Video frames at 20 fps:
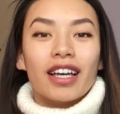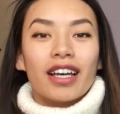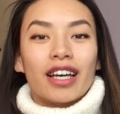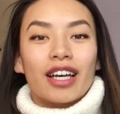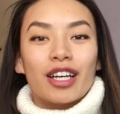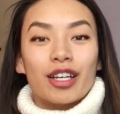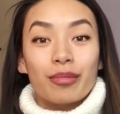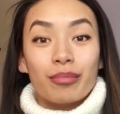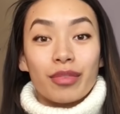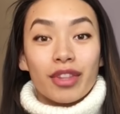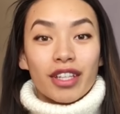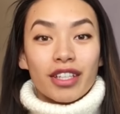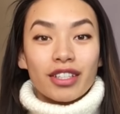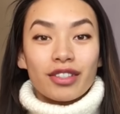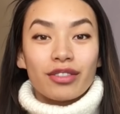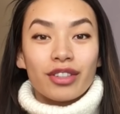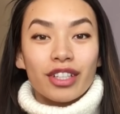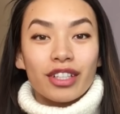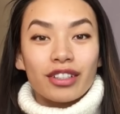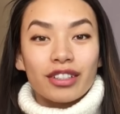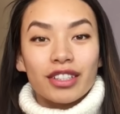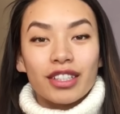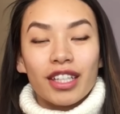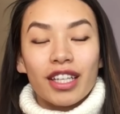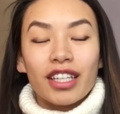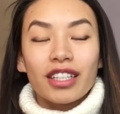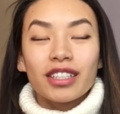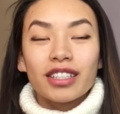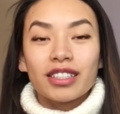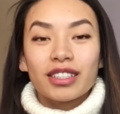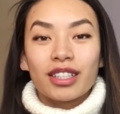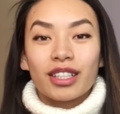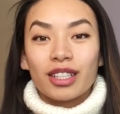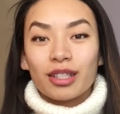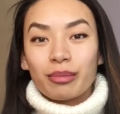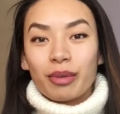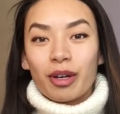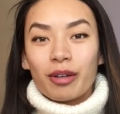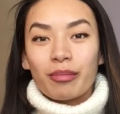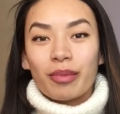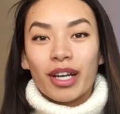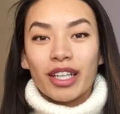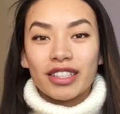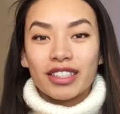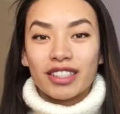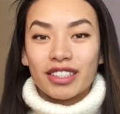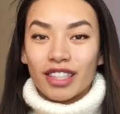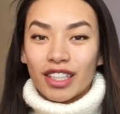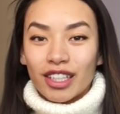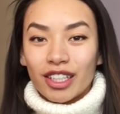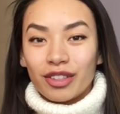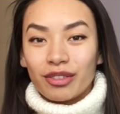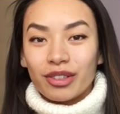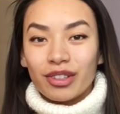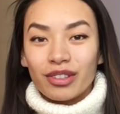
This video today is all about my study